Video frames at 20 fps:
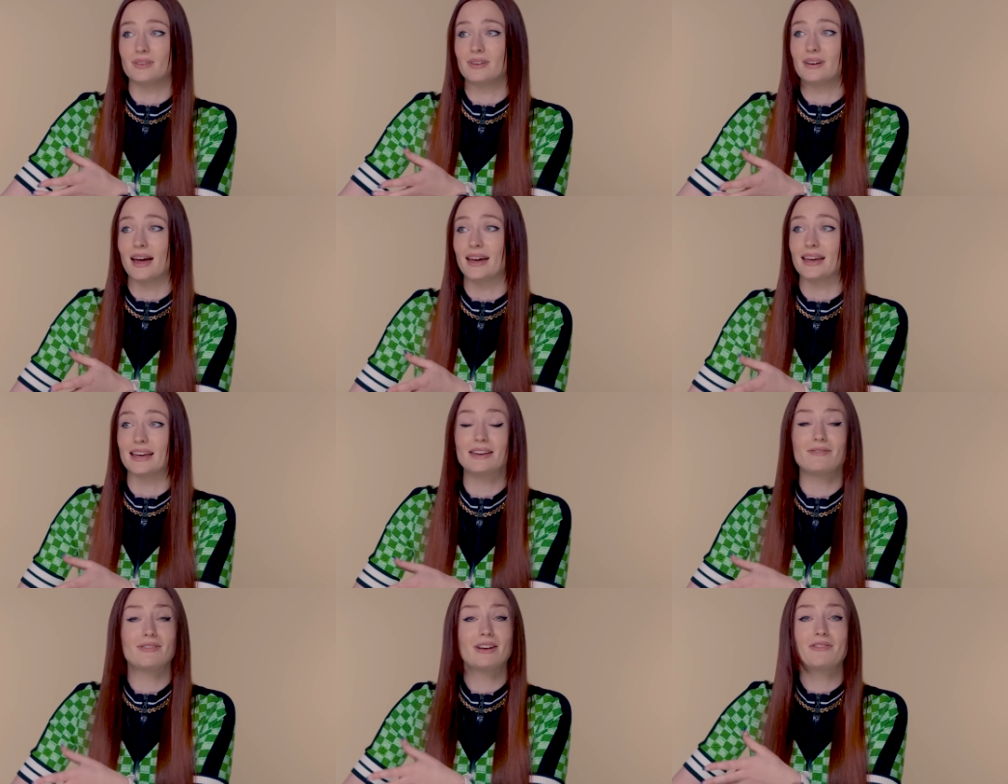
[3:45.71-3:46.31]

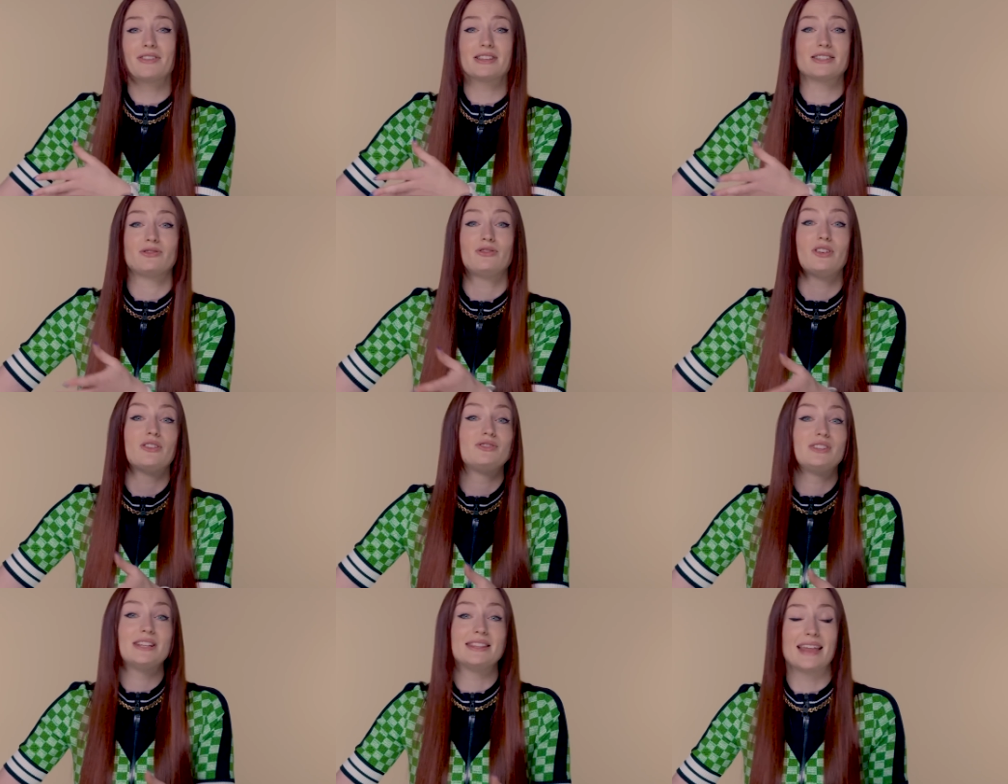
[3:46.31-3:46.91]
like even if it's
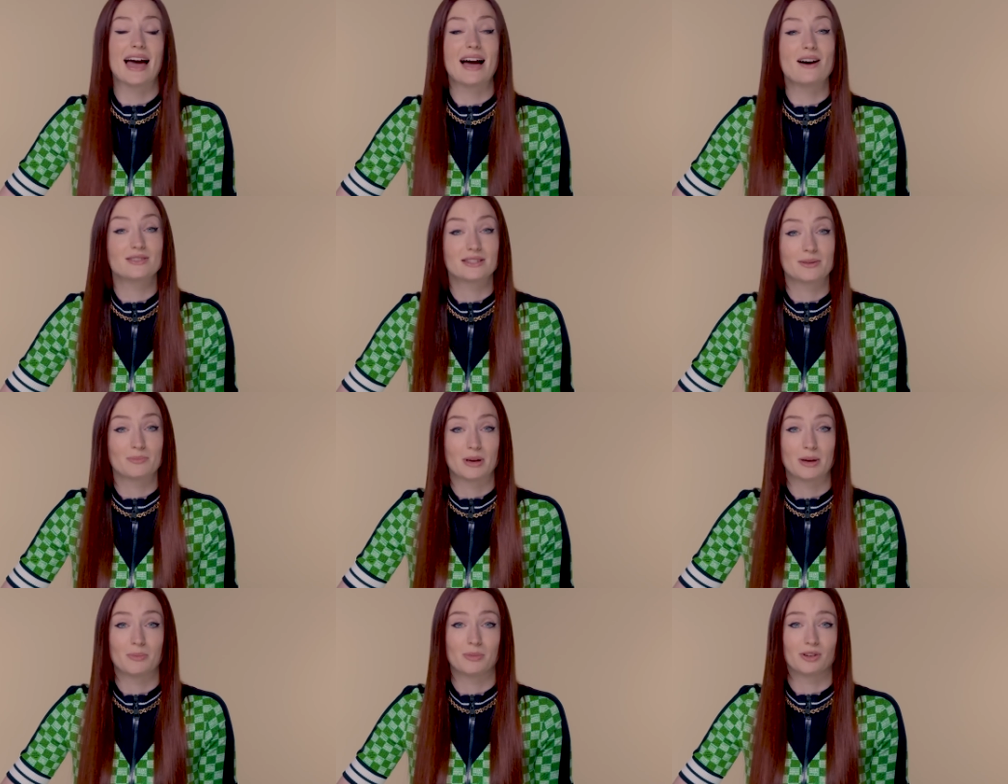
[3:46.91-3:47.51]
fifty
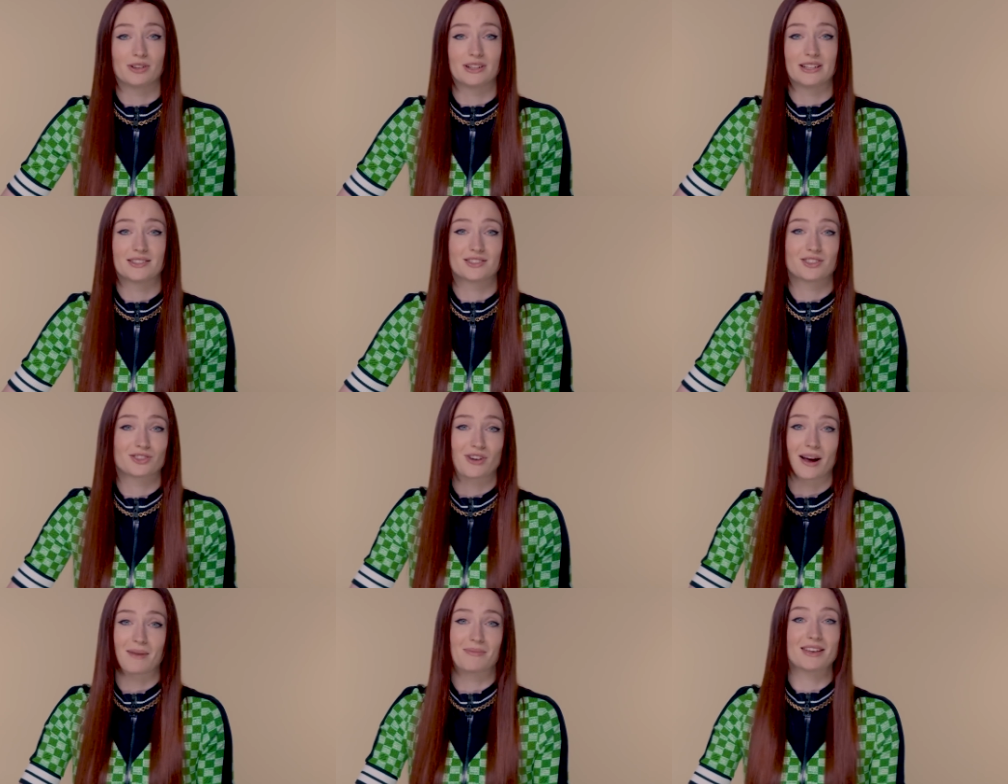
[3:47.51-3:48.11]
thousand people on
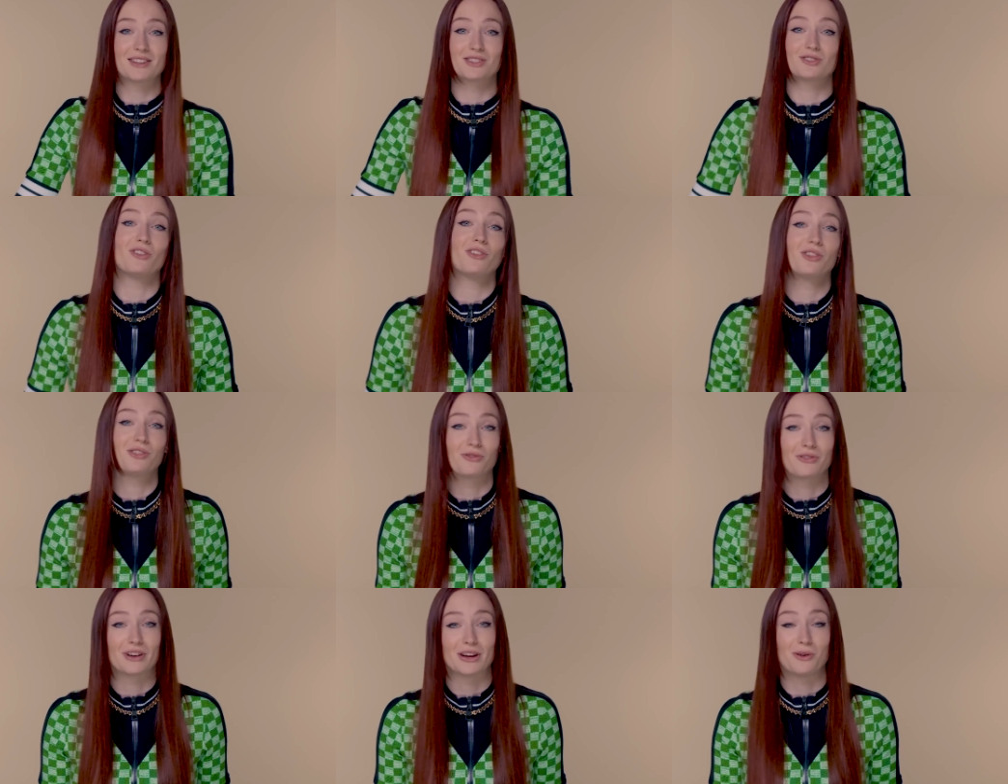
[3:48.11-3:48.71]
Instagram, that's
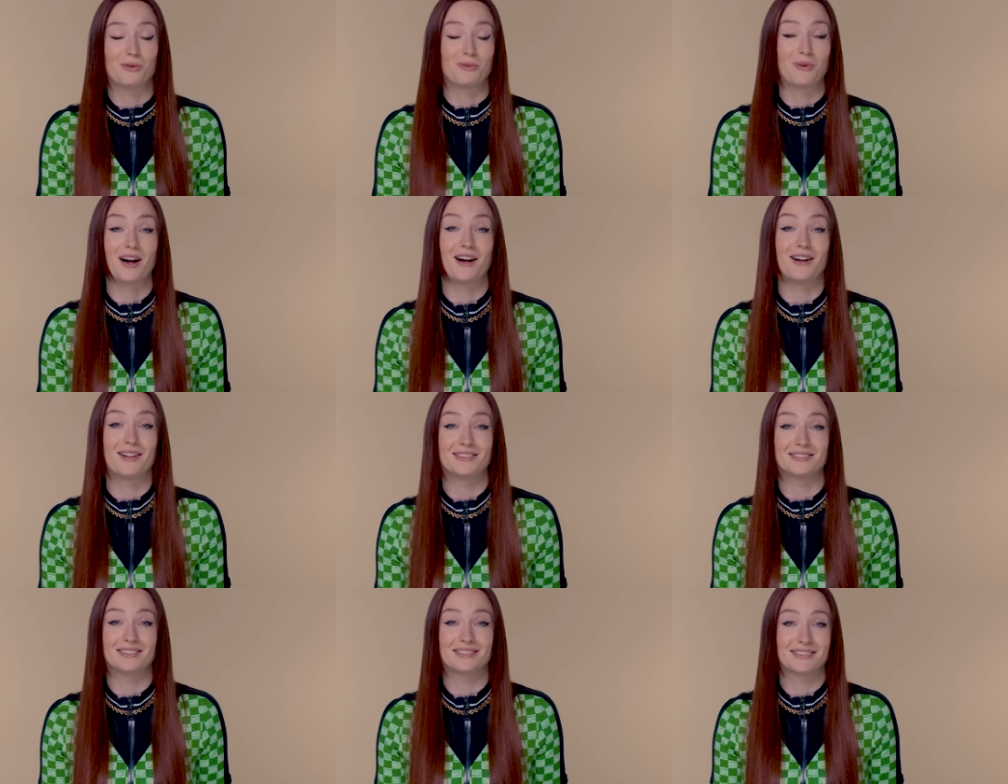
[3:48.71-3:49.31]
not the real
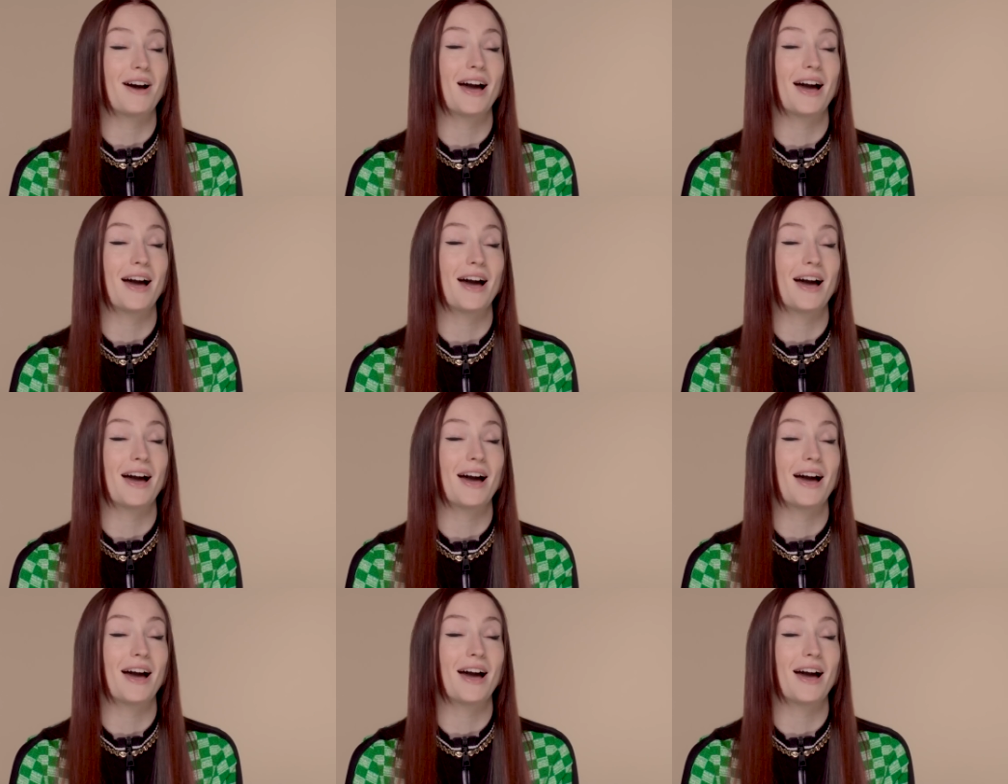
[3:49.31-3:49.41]
world.